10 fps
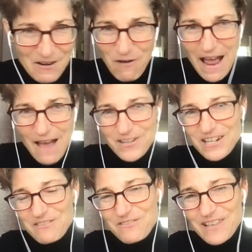
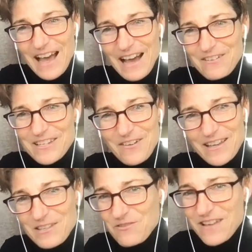ravaging through the house. I
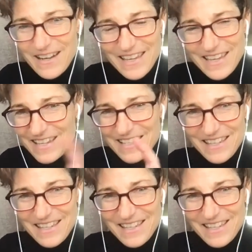had 2 young kids.